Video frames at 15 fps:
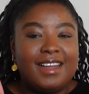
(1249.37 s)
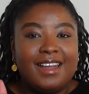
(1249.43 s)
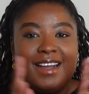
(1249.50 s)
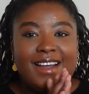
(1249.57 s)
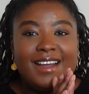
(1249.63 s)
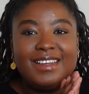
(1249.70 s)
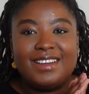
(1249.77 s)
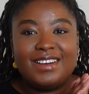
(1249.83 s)

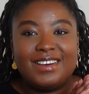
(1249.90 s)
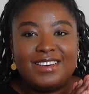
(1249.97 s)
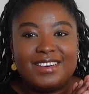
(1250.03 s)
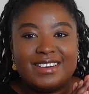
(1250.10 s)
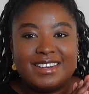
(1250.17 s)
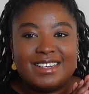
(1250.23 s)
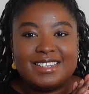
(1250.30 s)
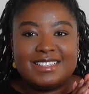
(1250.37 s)
Hi
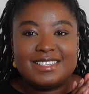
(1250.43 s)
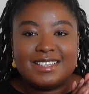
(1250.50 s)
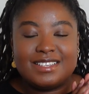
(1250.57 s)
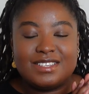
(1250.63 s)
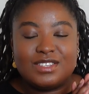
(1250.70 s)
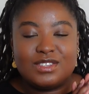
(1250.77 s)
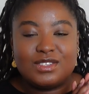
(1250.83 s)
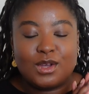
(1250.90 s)
guys,
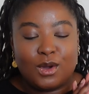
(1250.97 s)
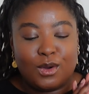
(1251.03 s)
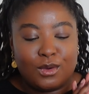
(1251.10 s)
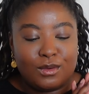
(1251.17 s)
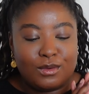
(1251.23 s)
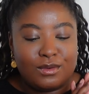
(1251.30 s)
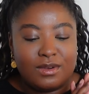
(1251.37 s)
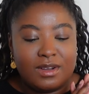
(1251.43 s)

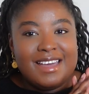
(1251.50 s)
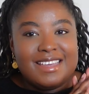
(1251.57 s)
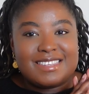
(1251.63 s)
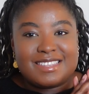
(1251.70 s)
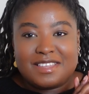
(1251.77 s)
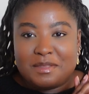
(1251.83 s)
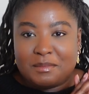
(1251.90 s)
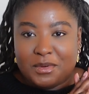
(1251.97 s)
so it's
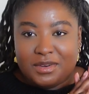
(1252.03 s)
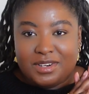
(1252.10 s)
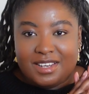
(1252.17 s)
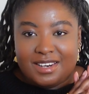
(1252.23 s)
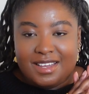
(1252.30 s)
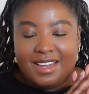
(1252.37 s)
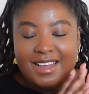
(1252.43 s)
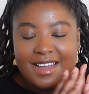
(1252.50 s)
not the
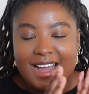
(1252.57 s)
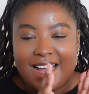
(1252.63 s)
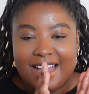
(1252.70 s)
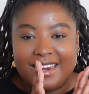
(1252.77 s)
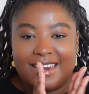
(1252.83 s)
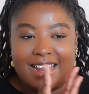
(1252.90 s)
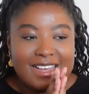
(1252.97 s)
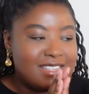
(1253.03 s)
morning,
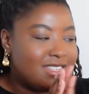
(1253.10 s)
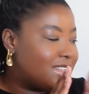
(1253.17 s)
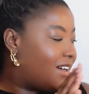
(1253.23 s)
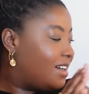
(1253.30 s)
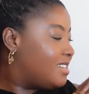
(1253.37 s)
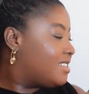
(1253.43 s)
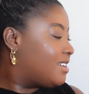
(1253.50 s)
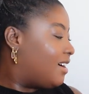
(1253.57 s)
and last
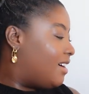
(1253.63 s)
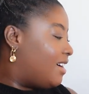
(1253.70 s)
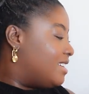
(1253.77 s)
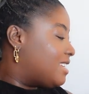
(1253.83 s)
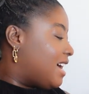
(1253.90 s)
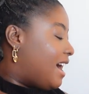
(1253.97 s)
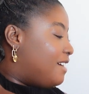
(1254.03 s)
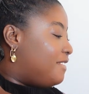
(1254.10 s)
night,
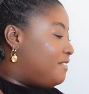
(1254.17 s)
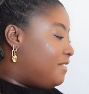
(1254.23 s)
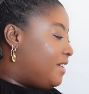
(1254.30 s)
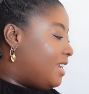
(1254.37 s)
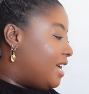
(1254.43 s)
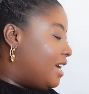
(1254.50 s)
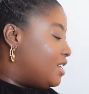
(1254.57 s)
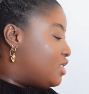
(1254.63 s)
guys, I
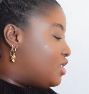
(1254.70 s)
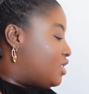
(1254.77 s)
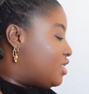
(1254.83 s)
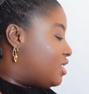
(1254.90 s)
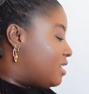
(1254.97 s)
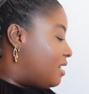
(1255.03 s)
finished